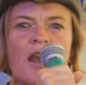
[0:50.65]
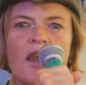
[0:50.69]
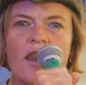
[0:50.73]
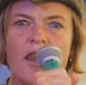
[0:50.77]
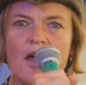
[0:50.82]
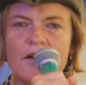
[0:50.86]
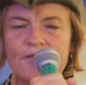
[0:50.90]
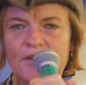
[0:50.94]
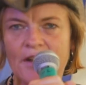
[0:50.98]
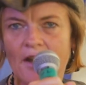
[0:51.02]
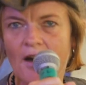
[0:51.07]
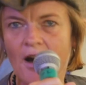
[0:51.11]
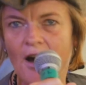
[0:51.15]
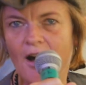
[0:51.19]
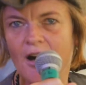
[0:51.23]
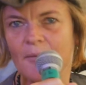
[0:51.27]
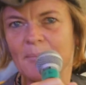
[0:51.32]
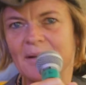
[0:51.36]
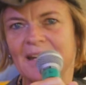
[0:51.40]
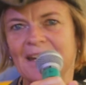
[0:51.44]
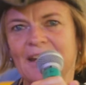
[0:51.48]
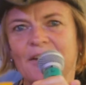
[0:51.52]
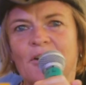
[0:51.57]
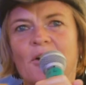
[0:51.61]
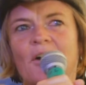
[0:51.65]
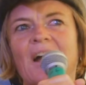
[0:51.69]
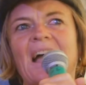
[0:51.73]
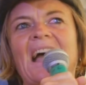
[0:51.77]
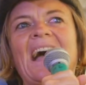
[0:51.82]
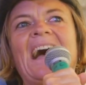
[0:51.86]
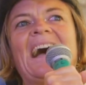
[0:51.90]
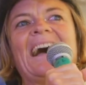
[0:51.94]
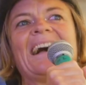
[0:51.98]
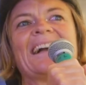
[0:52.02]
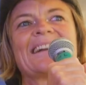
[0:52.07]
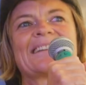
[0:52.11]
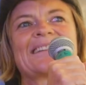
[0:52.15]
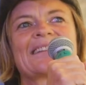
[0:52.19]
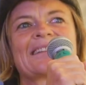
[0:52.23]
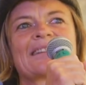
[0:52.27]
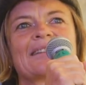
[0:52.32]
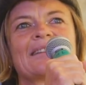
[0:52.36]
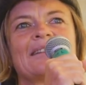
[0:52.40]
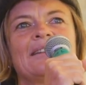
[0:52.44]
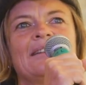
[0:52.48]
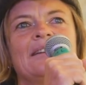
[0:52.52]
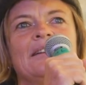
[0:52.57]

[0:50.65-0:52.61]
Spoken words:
love and harmony got hacked.